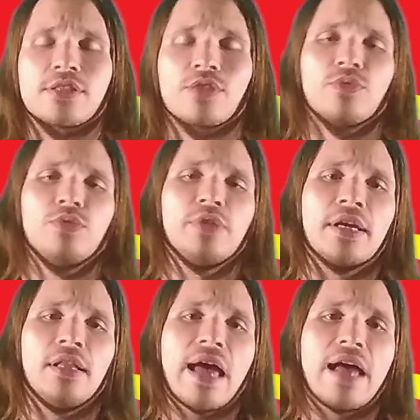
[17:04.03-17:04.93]
the ruling
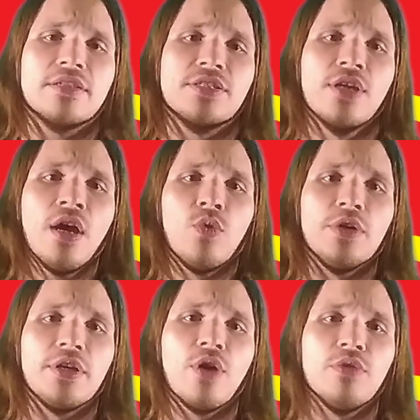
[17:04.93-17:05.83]
class
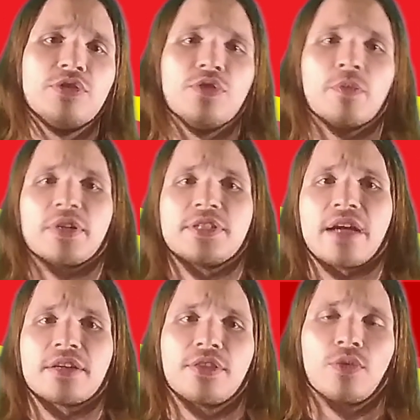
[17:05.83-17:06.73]
would go to
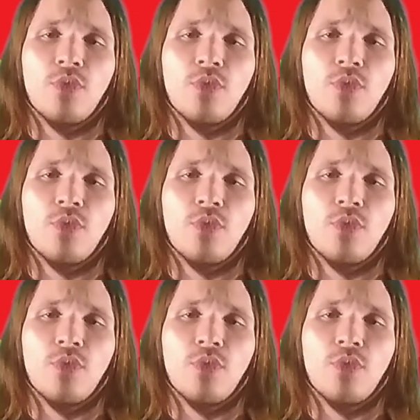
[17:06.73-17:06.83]
protect their